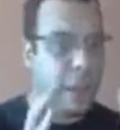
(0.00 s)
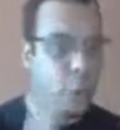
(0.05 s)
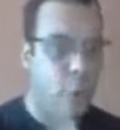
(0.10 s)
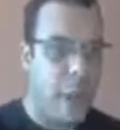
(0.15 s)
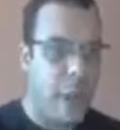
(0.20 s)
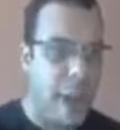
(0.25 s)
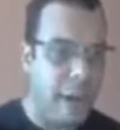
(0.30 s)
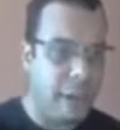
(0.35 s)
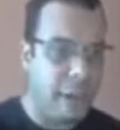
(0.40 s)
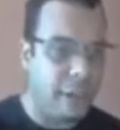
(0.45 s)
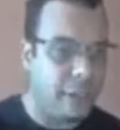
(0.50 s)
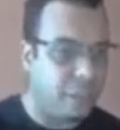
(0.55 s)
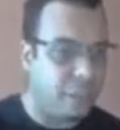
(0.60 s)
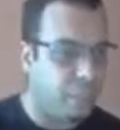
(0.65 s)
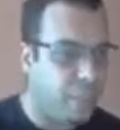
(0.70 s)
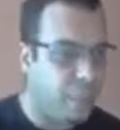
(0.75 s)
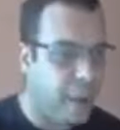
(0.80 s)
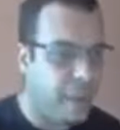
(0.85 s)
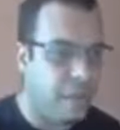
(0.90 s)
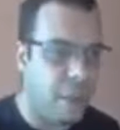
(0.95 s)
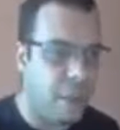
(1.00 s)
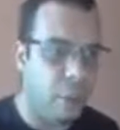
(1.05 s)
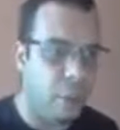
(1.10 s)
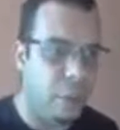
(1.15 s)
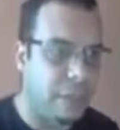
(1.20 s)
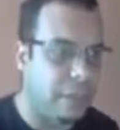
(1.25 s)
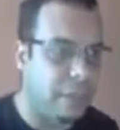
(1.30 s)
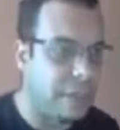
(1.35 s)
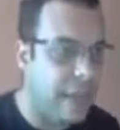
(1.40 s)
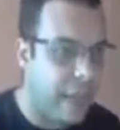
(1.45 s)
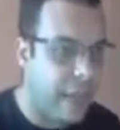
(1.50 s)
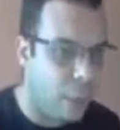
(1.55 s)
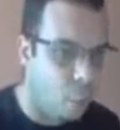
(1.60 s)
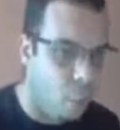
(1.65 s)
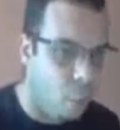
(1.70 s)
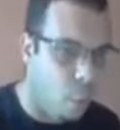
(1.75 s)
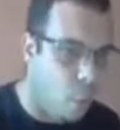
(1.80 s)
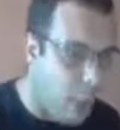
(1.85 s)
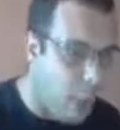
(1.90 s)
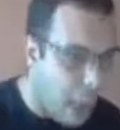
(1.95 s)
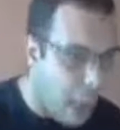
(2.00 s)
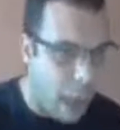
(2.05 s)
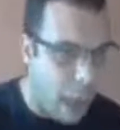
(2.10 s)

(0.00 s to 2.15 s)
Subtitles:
When I created this page, I was like,